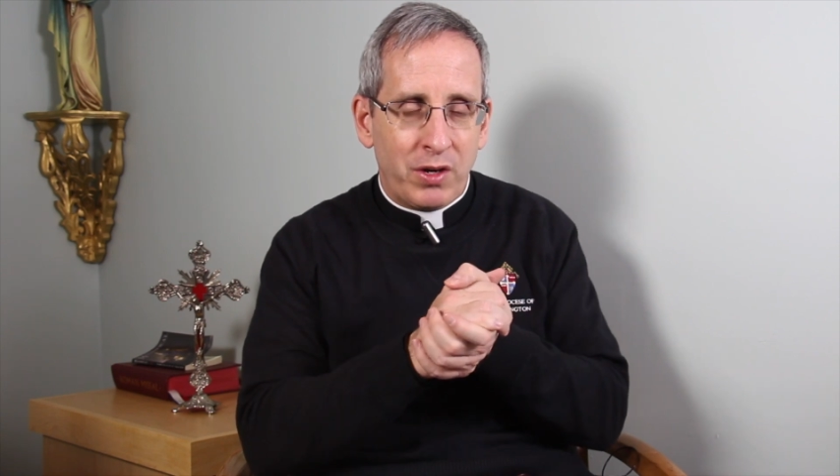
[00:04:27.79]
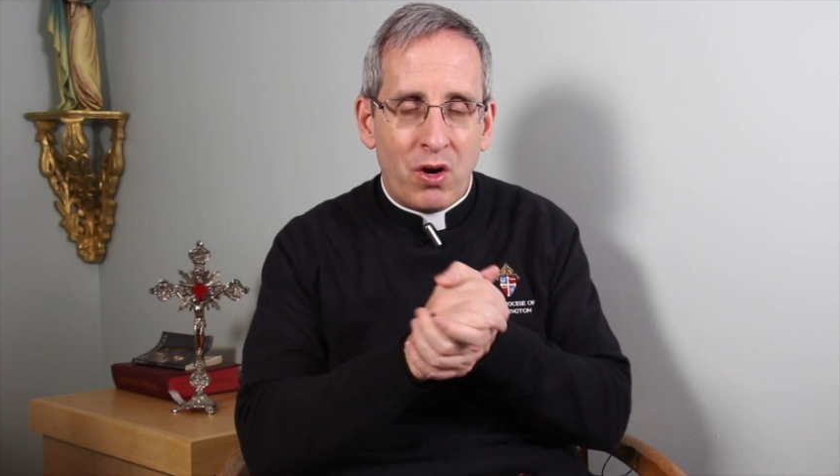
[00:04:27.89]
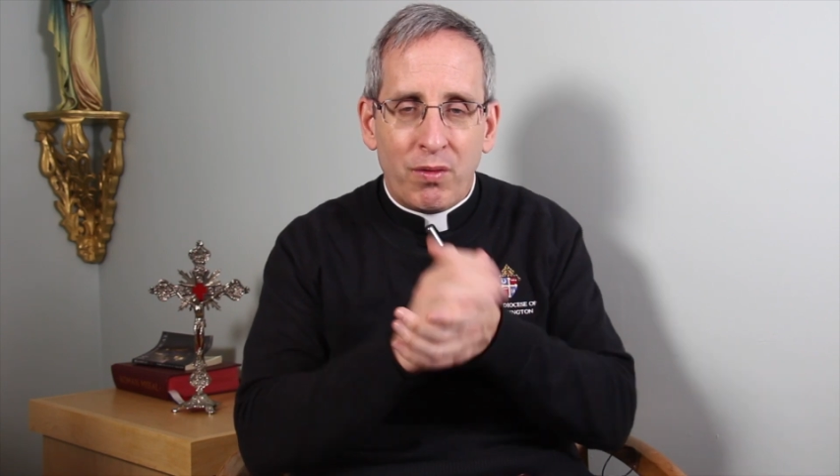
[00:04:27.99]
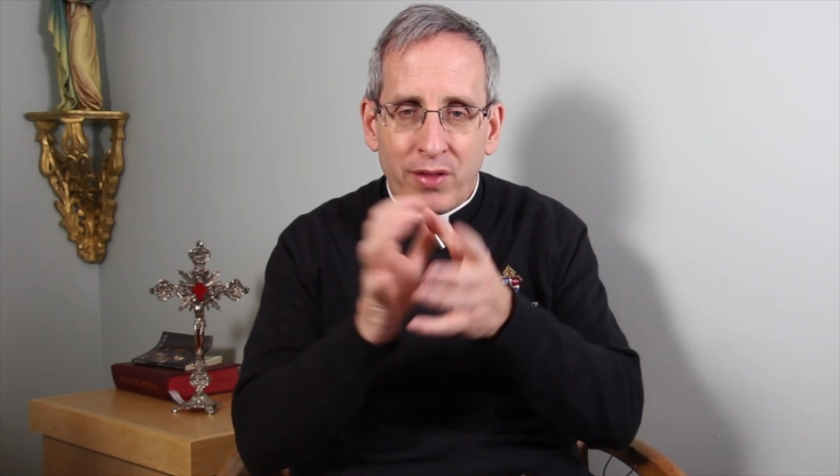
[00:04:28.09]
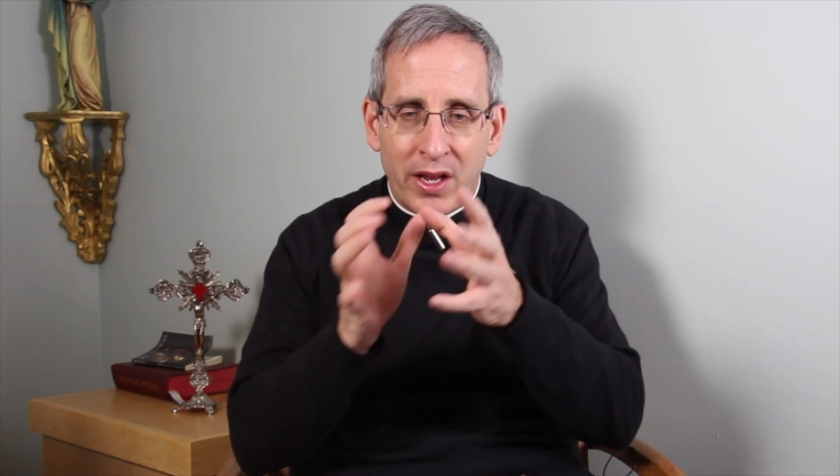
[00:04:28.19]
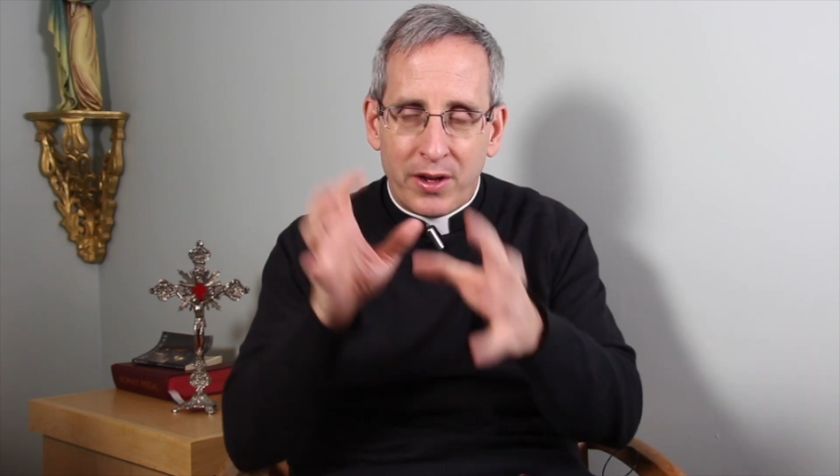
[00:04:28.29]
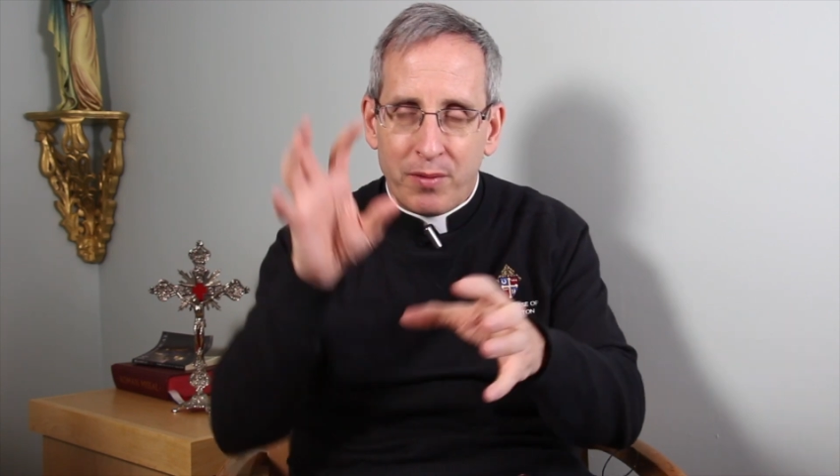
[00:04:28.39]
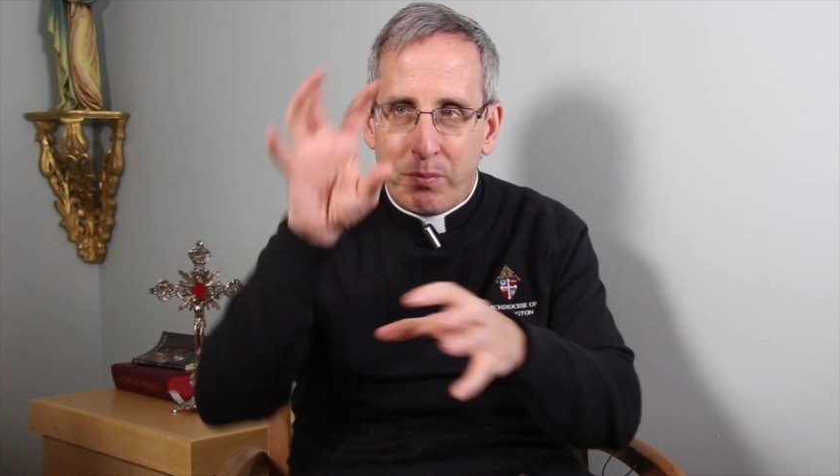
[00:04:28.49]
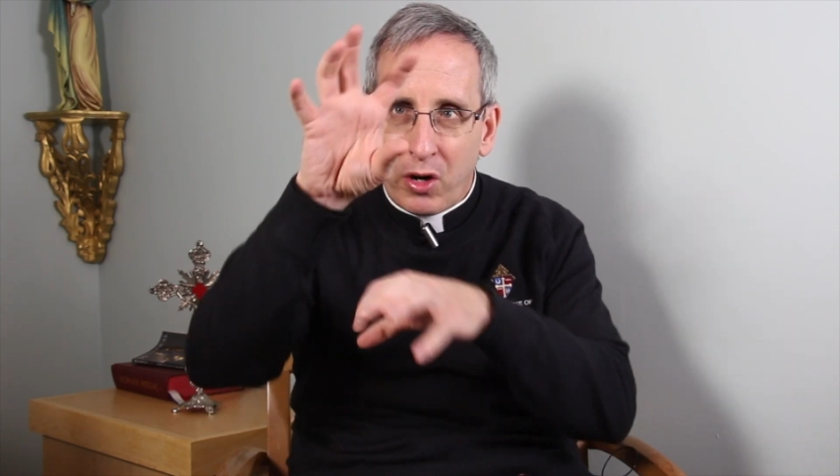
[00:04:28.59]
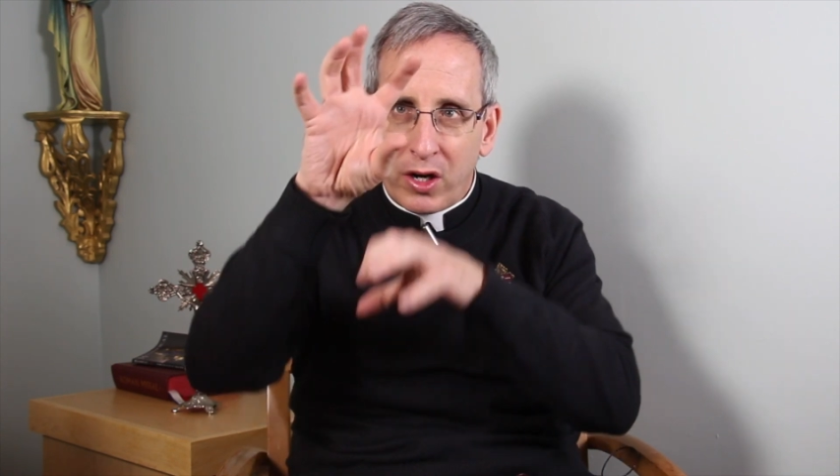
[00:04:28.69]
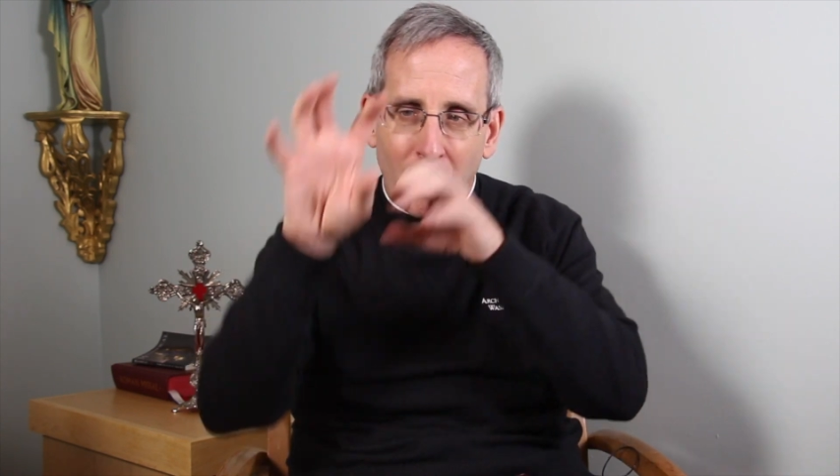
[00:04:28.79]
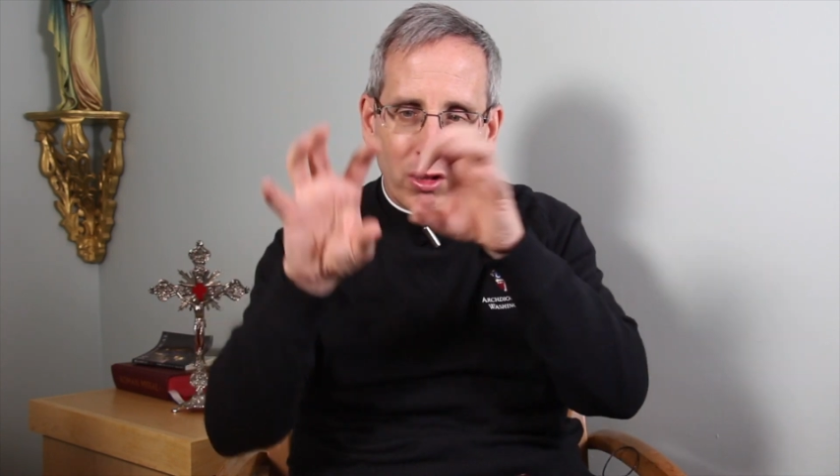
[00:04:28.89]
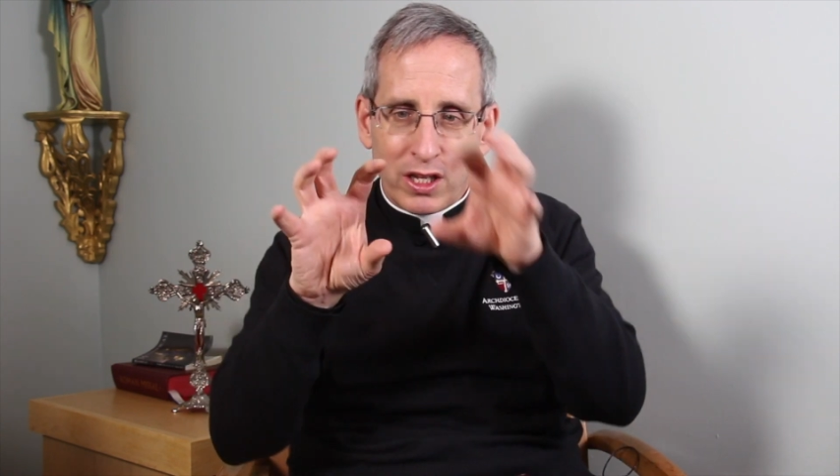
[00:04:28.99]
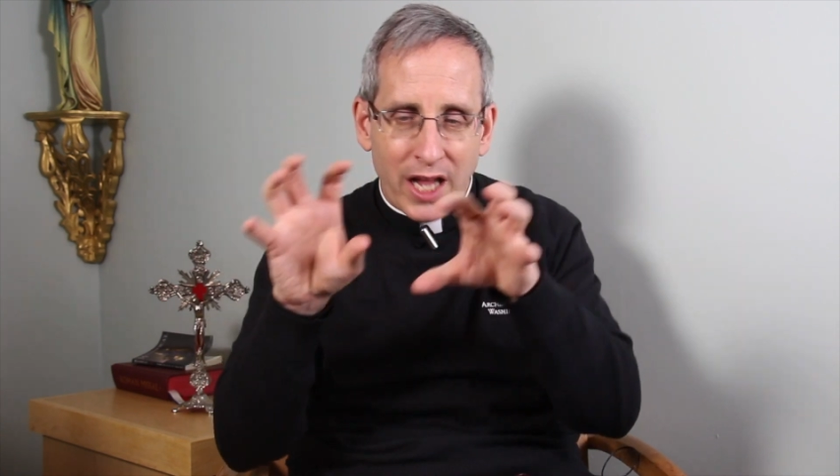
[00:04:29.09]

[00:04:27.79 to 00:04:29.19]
We don't put it all